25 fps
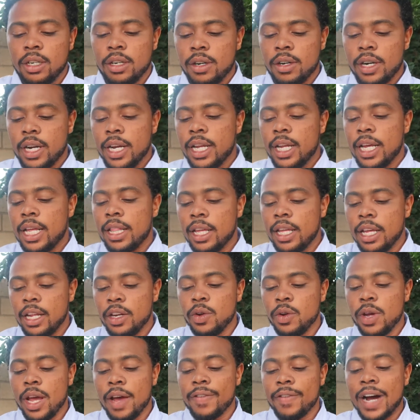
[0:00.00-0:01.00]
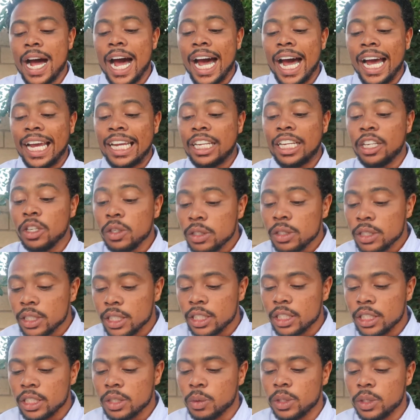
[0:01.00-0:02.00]
right? And then you have high
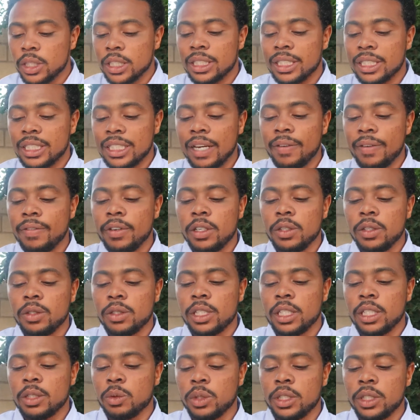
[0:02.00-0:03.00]
usage, which is 72 cents,